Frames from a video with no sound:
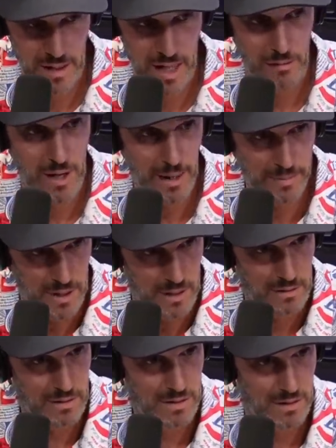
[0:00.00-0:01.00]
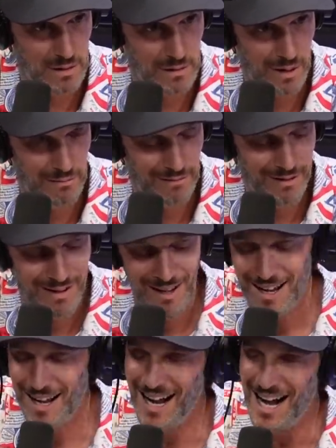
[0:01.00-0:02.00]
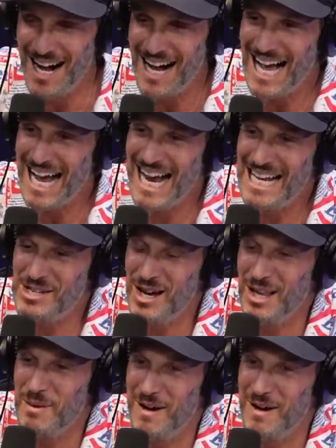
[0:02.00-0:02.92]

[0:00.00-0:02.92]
I wrapped it just so you know. Uh, it's all